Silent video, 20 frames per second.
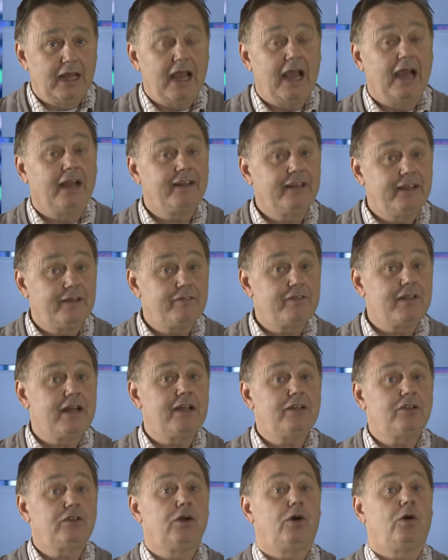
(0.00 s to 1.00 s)
and give
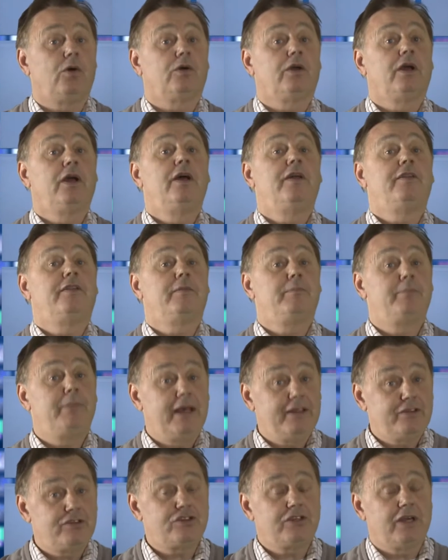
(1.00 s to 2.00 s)
that dog the
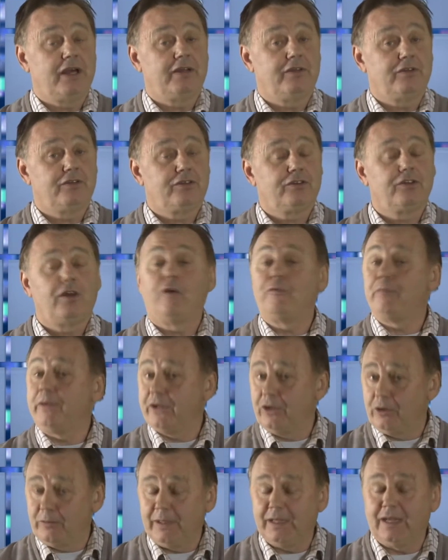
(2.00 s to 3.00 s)
best chance of
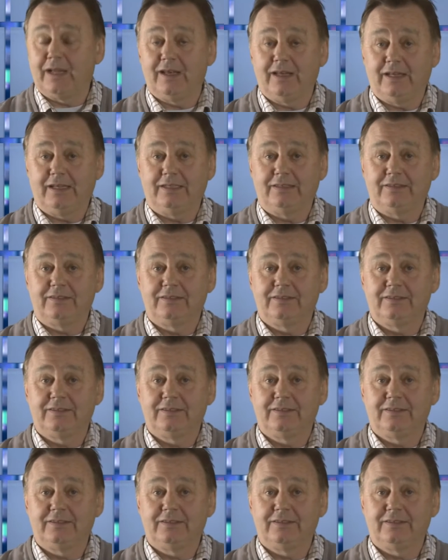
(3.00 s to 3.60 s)
becoming clean.